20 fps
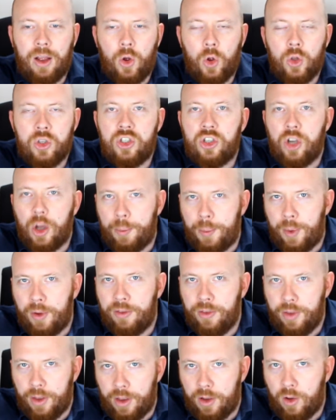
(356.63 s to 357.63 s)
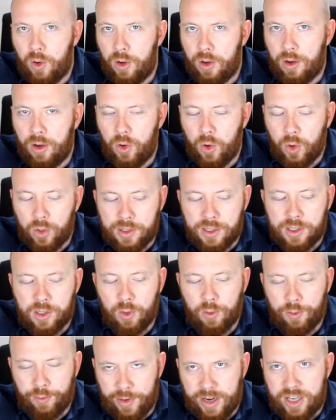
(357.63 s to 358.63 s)
on top of the
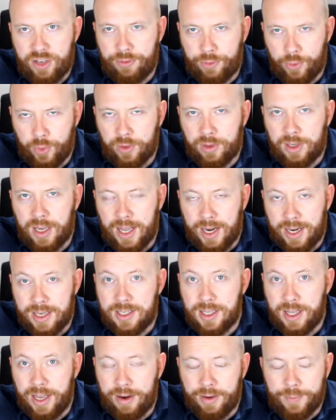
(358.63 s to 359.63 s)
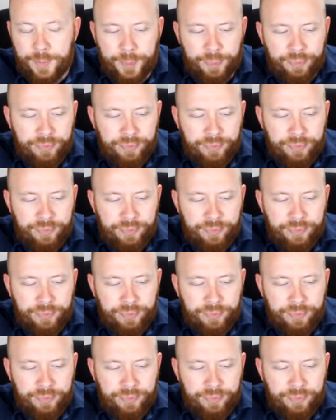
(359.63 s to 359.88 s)
also fresh fruit that is there.